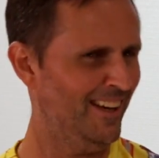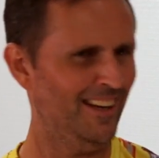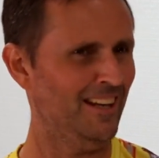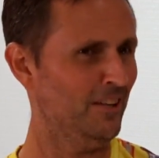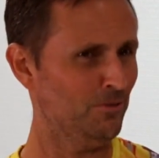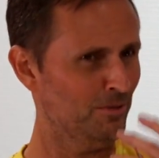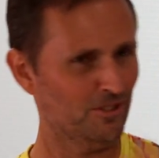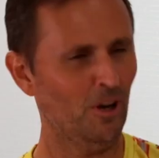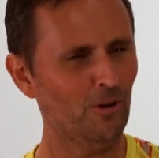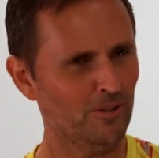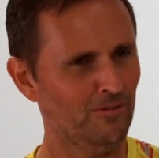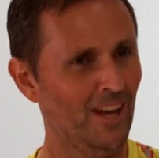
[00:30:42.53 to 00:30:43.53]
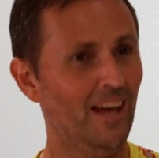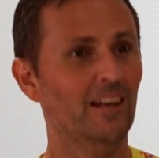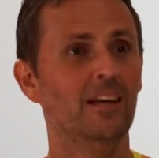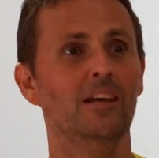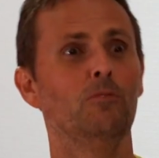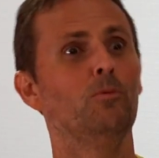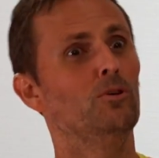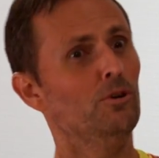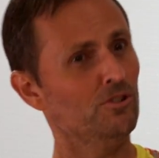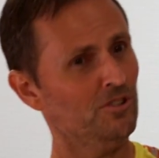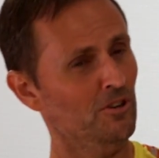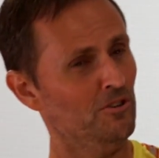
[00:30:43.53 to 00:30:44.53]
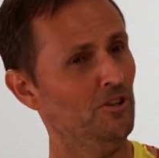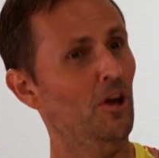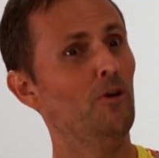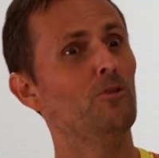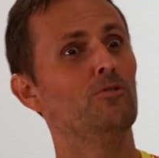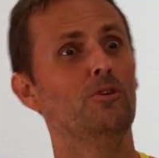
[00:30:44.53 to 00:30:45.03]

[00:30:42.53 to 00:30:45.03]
And as a result of that, we also know